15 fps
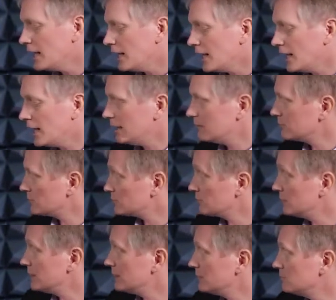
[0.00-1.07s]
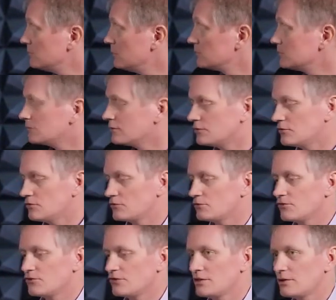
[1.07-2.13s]
And really, most of the
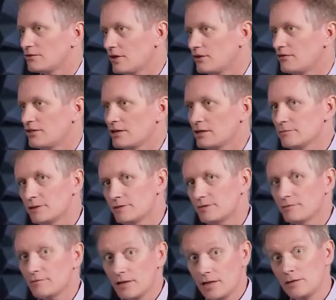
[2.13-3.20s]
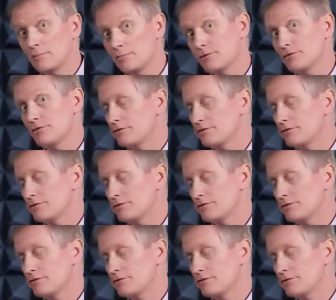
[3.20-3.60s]
distortion here is actually coming from the input